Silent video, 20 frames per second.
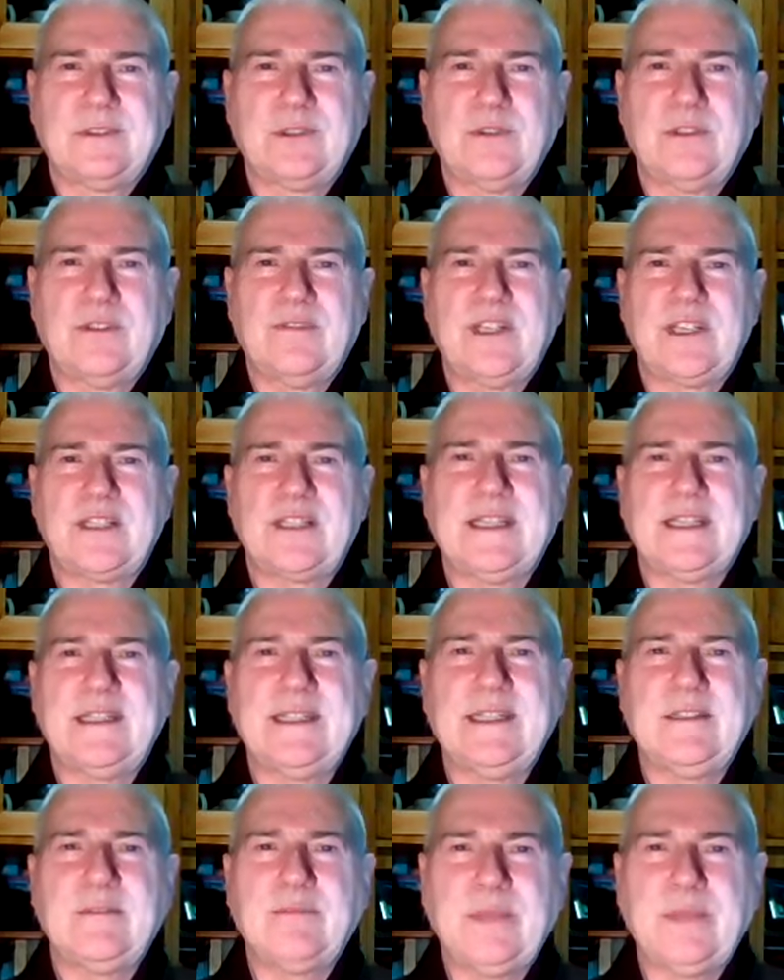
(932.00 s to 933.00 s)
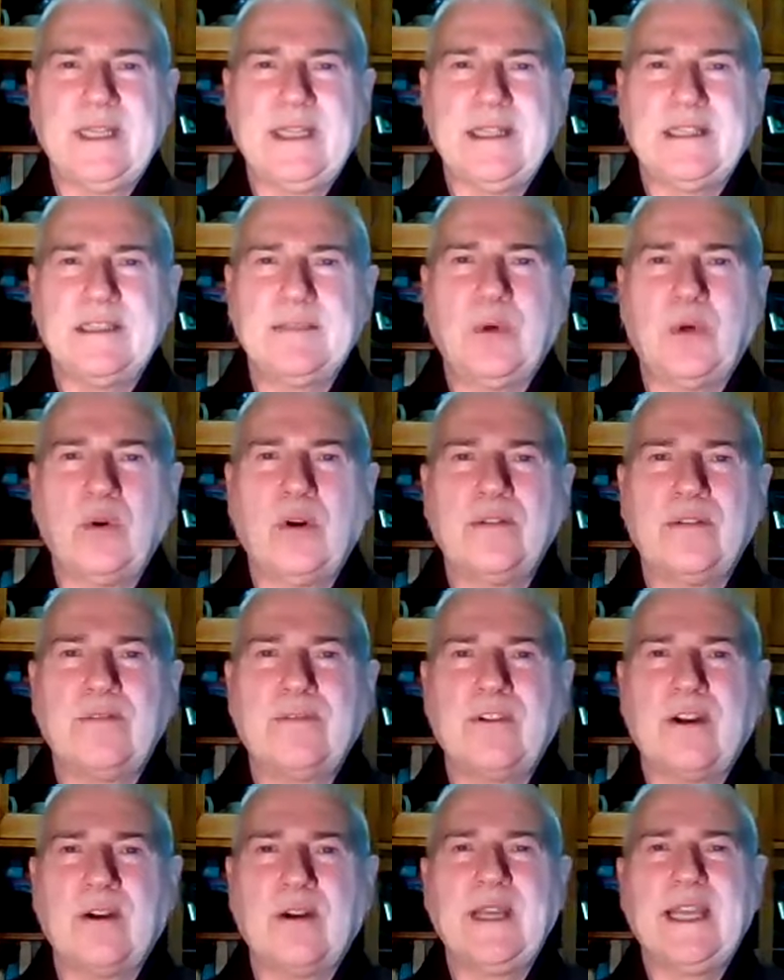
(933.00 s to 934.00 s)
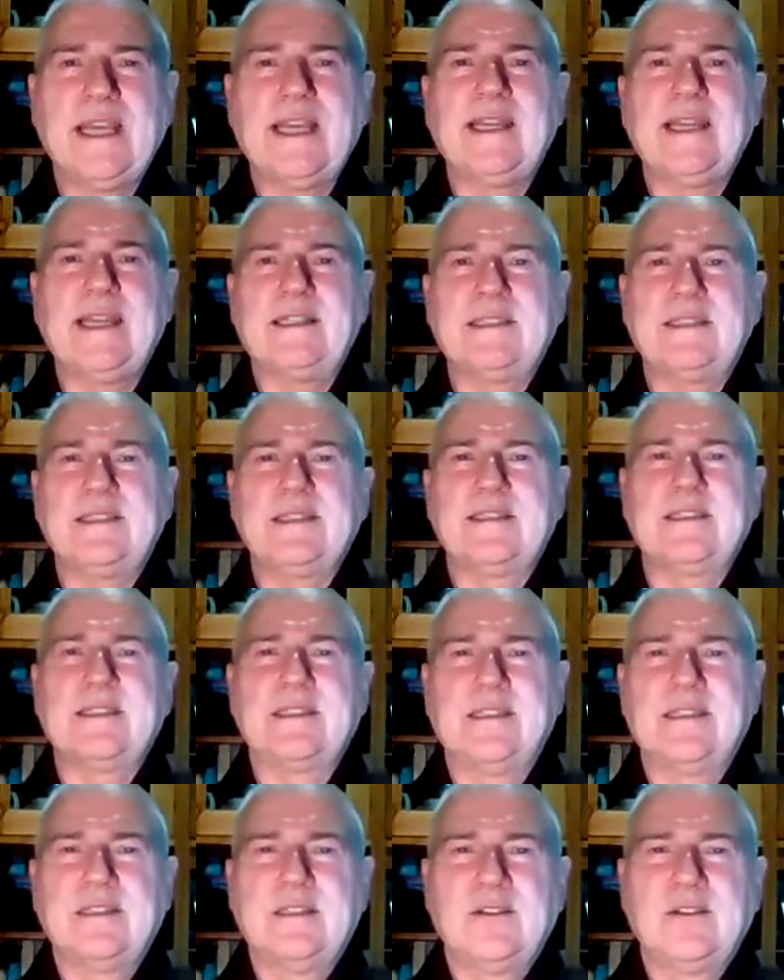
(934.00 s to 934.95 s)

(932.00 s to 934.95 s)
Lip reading: All the sentient beings born from eggs,